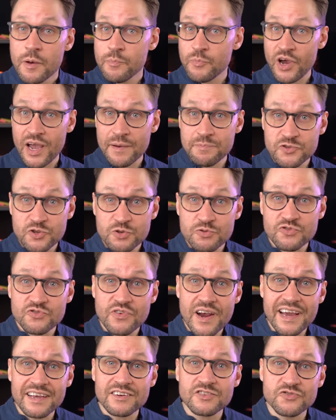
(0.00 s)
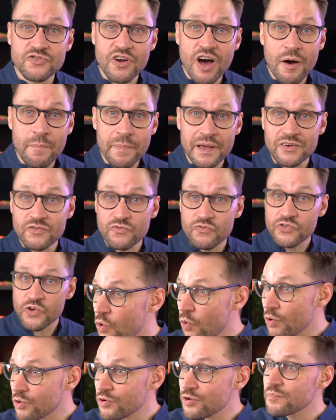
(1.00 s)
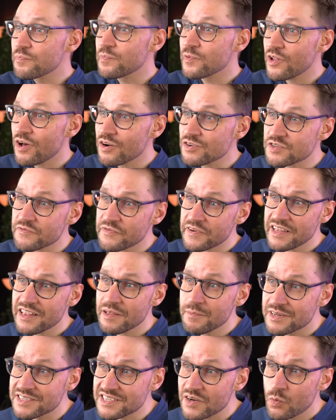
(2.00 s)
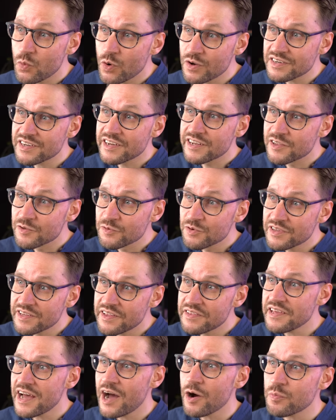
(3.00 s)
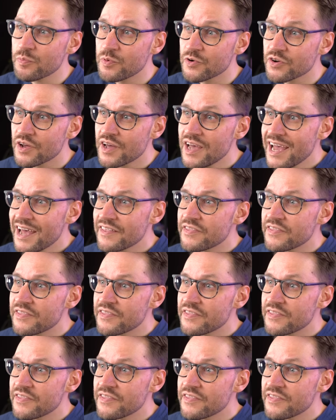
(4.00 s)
perhaps use drag and drop and reorder blocks of elements I want included in the output,